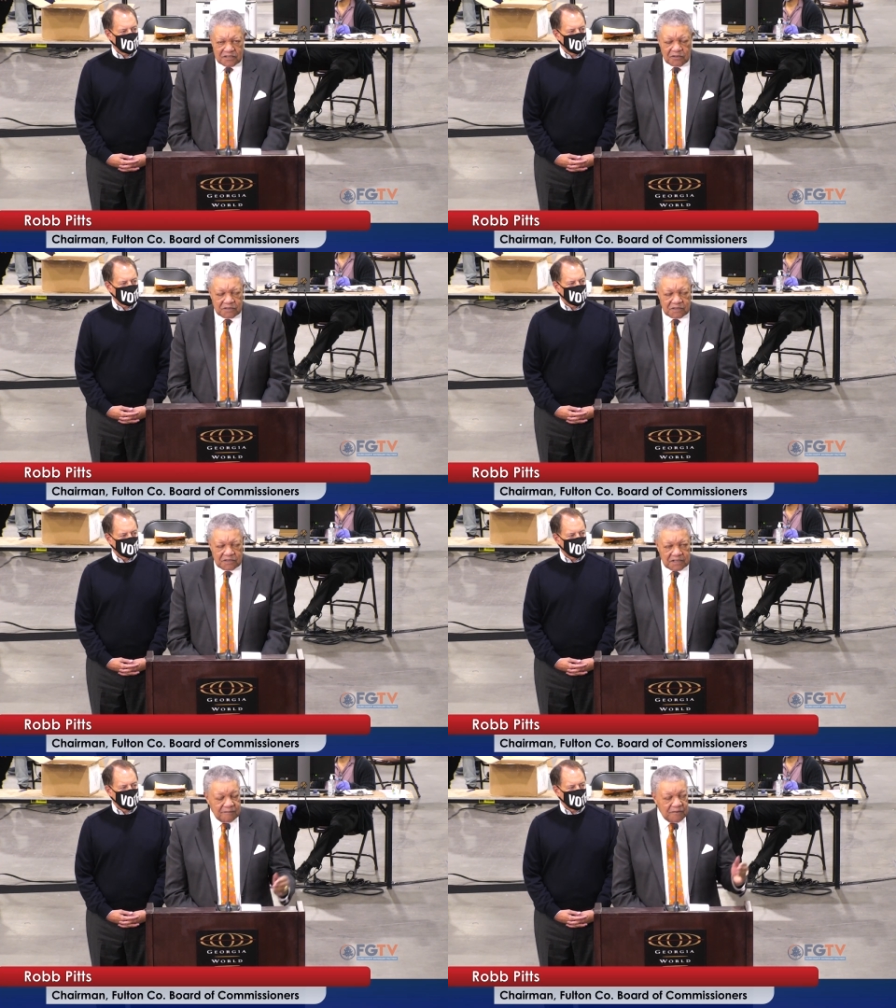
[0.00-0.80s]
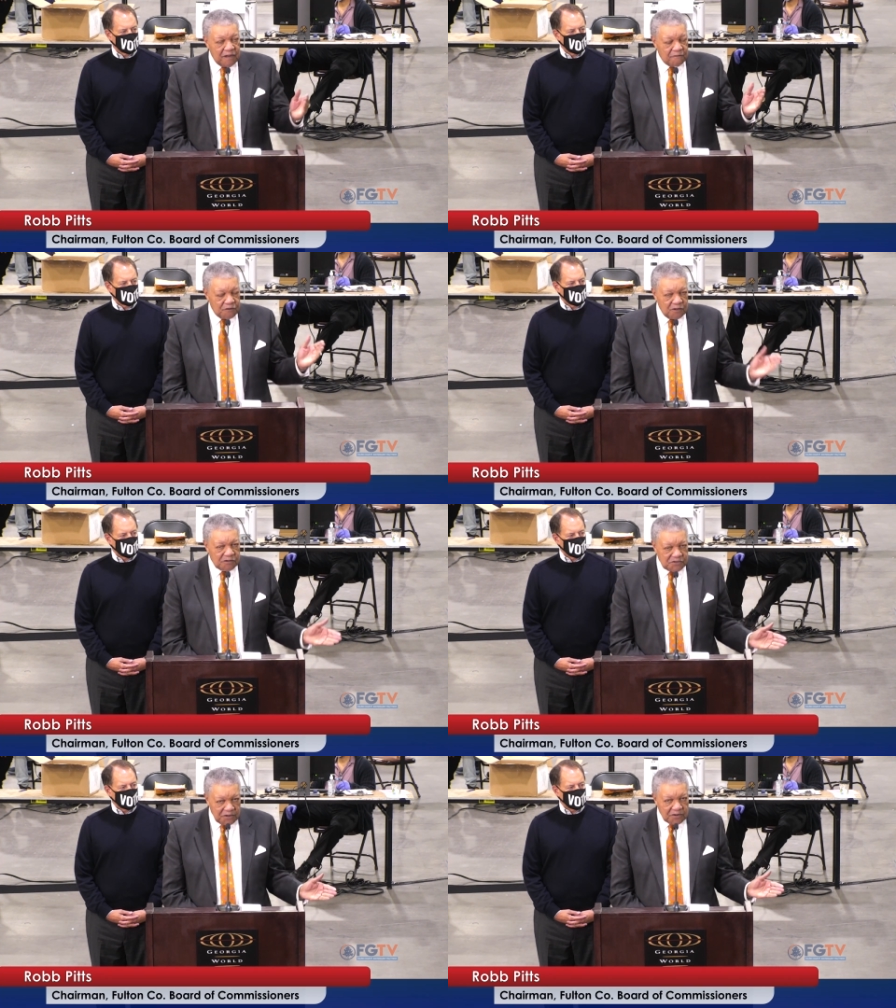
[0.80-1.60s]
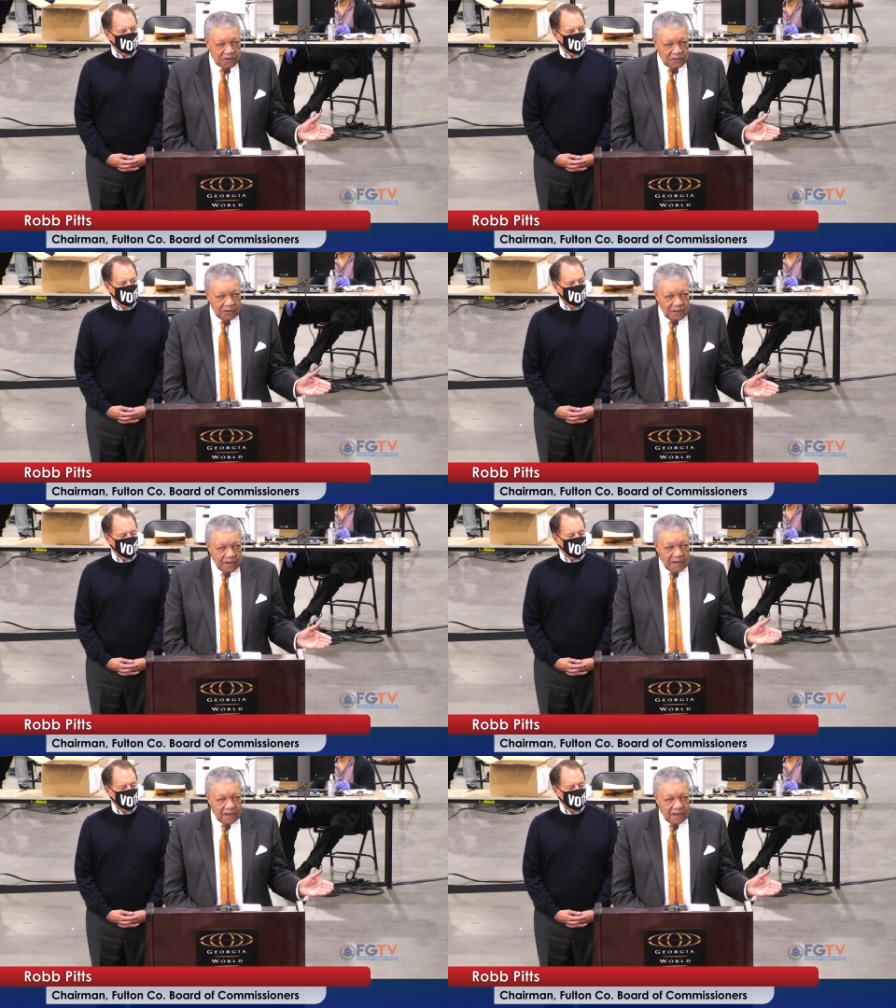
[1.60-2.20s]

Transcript: So to come full circle